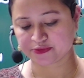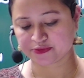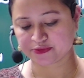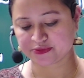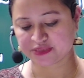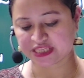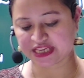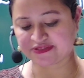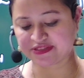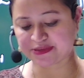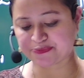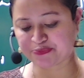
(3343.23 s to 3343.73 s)

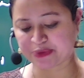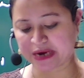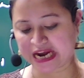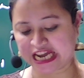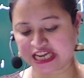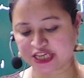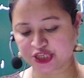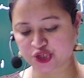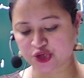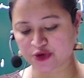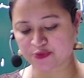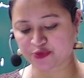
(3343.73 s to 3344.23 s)
if the
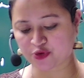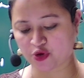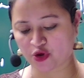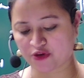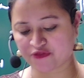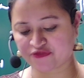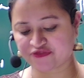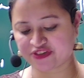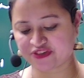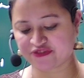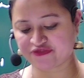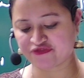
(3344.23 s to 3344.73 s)
price of
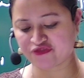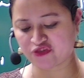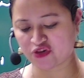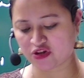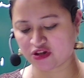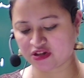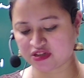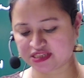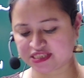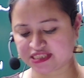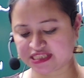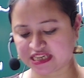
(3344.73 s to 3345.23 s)
coffee
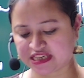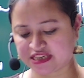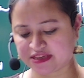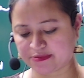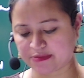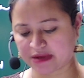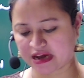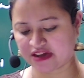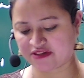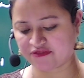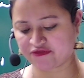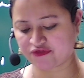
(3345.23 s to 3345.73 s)
falls, the
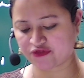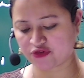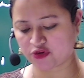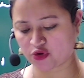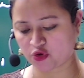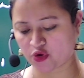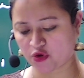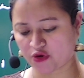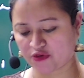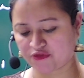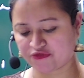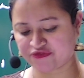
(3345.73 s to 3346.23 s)
demand for
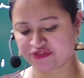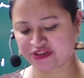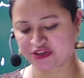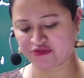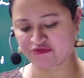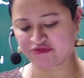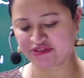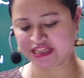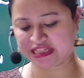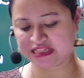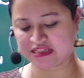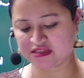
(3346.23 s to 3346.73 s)
coffee
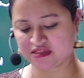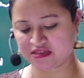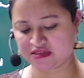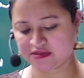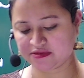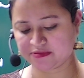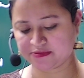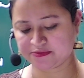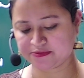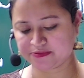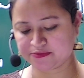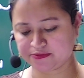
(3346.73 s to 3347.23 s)
will
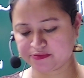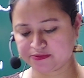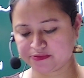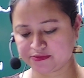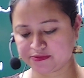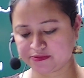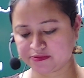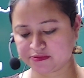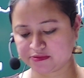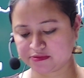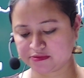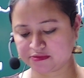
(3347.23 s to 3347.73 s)

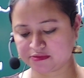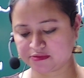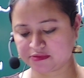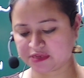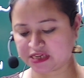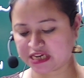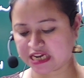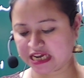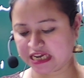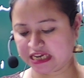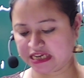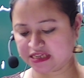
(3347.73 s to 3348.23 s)

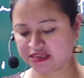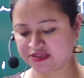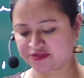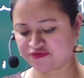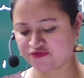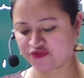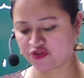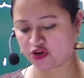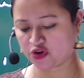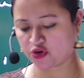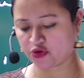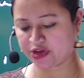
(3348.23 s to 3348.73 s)
rise
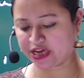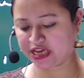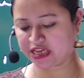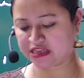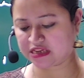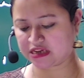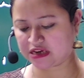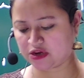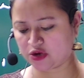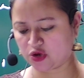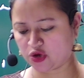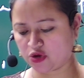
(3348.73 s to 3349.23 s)
following
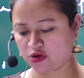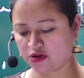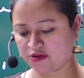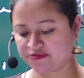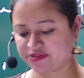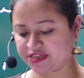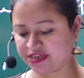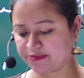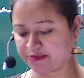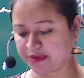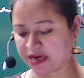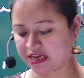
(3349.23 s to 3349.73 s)
the law of
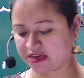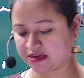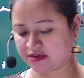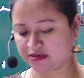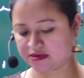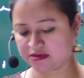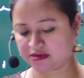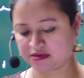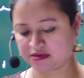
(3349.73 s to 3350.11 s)
demand.